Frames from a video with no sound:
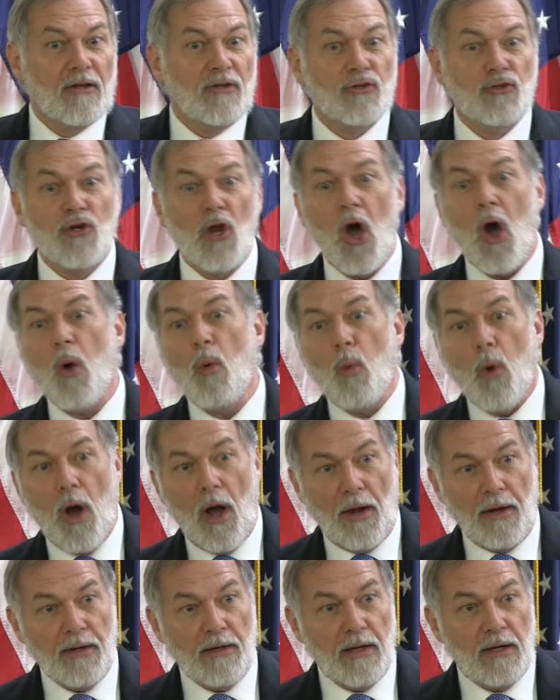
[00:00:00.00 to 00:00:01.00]
No
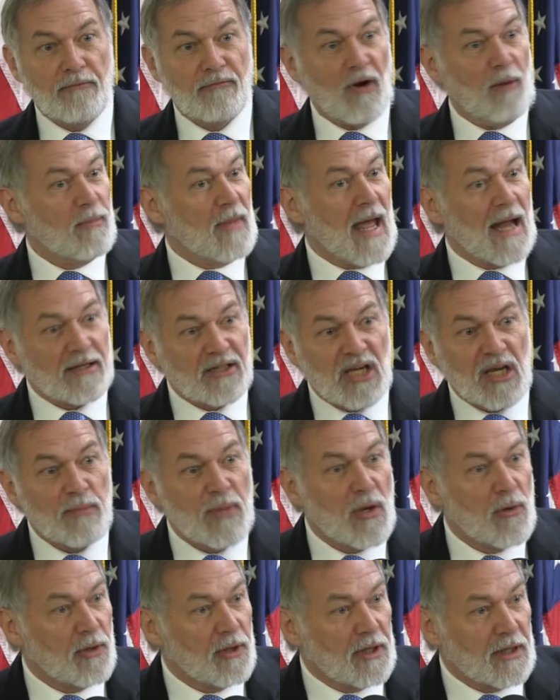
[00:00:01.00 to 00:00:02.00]
one from that
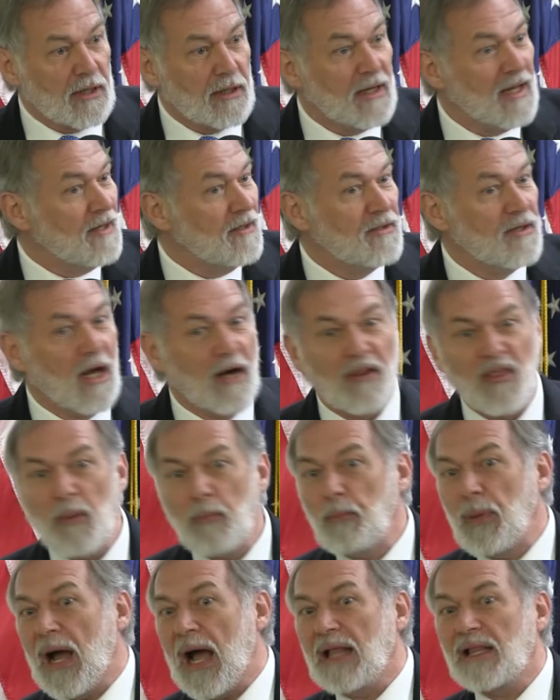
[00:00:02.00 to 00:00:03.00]
community, none of the
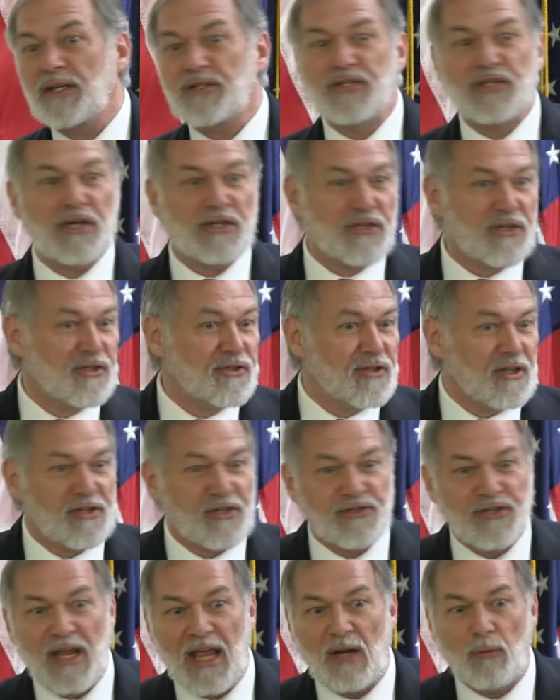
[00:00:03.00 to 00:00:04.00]
politicians that
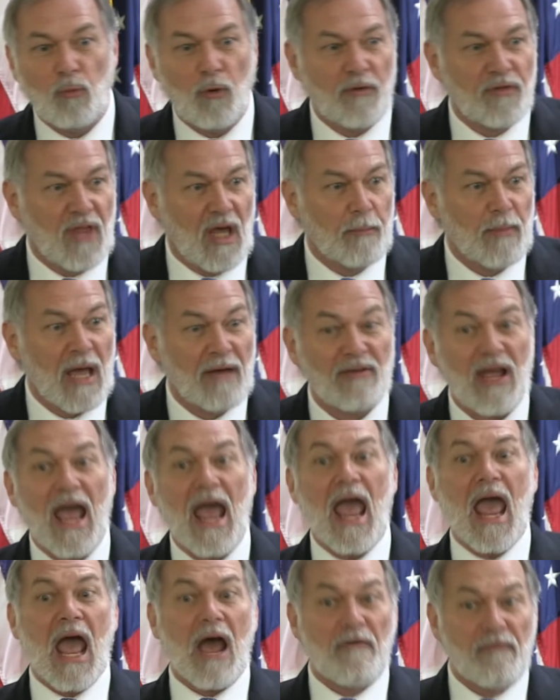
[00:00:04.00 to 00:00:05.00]
stand with them, have
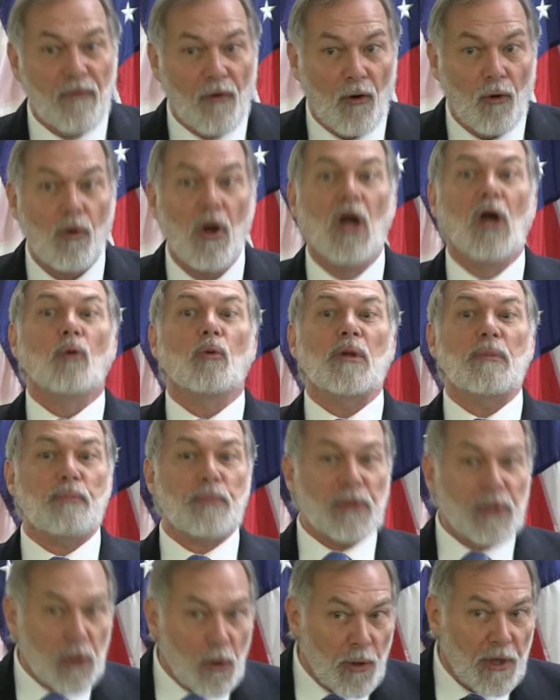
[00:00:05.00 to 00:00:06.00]
ever
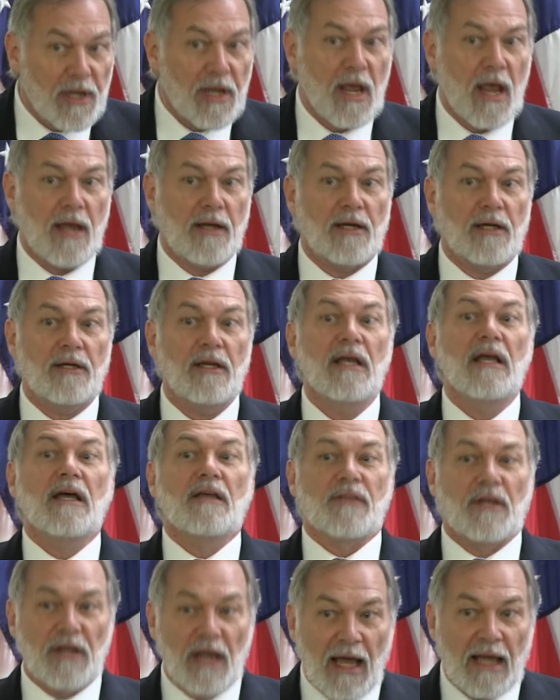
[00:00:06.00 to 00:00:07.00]
repudiated
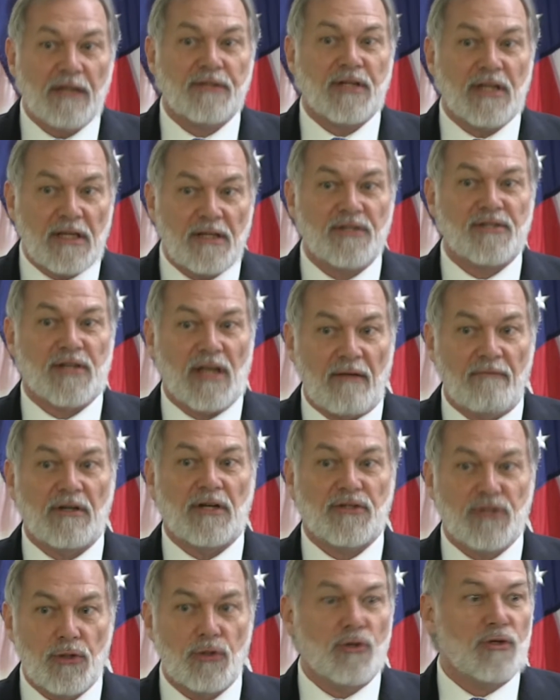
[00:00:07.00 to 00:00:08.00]
the
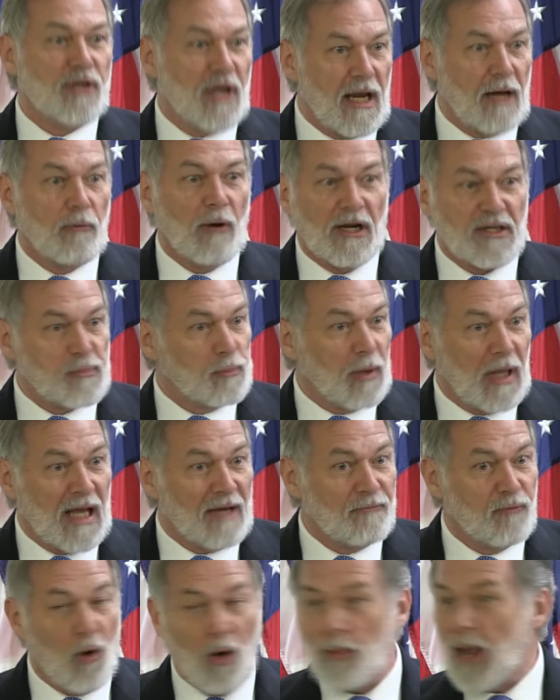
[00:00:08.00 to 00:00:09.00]
1972 Gay Rights
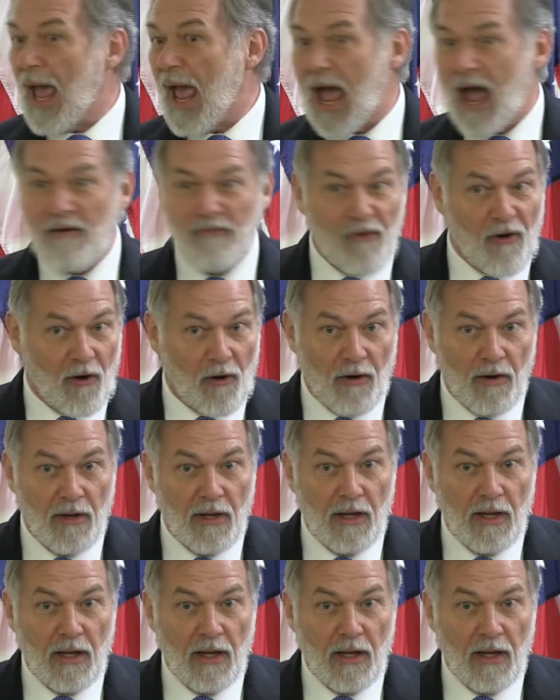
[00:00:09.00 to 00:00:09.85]
Platform, ever.